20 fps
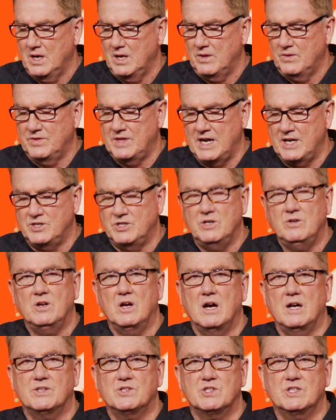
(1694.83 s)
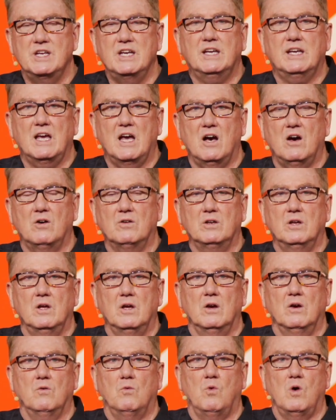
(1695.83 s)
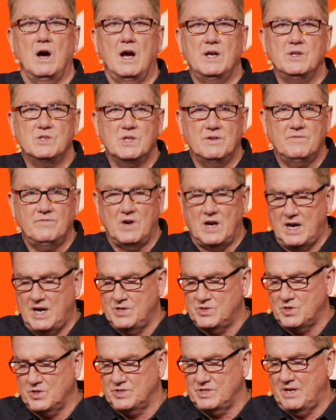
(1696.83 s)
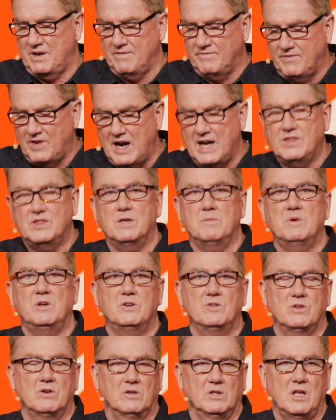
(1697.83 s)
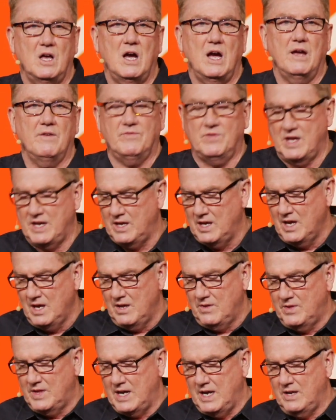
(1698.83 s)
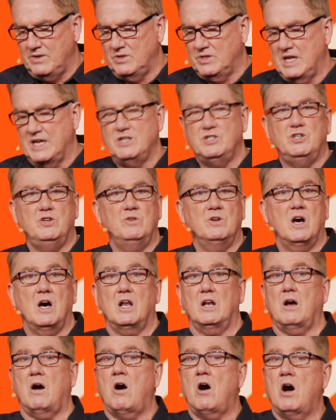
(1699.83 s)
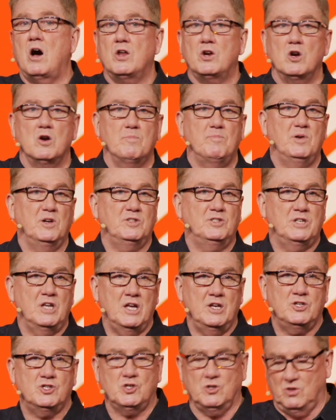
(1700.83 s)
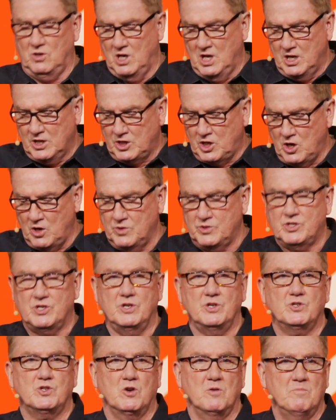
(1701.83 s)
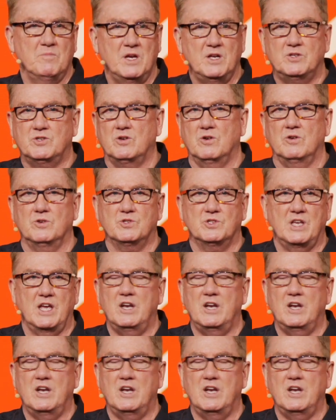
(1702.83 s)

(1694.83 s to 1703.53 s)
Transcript: They do not seek out wise advisors and invite them into their life. They do not honor potential coaches or mentors.